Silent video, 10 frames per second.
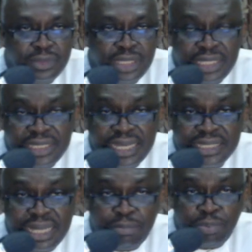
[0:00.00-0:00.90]
These
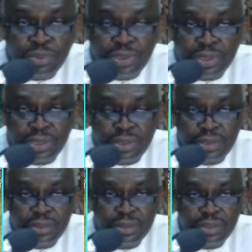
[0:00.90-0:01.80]
examples,
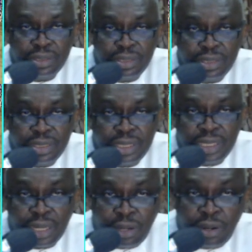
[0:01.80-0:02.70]

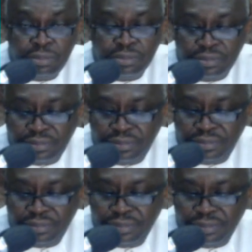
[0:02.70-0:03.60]
they come
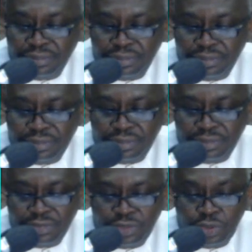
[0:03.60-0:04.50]

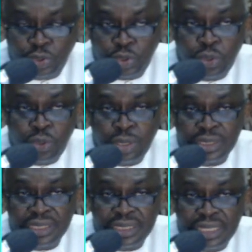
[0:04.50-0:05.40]
to show
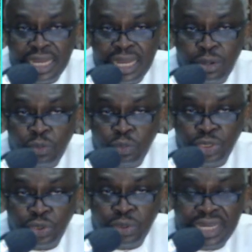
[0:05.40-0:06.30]
us how we
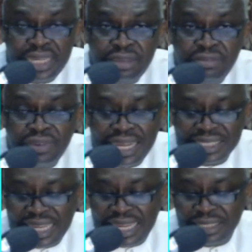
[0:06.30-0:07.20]
should live
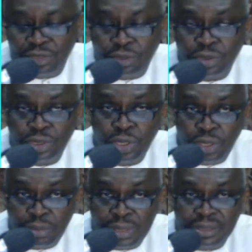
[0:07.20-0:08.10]
as adult
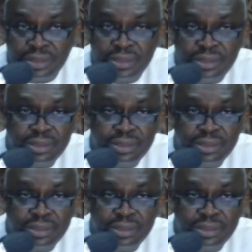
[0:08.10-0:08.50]
humans.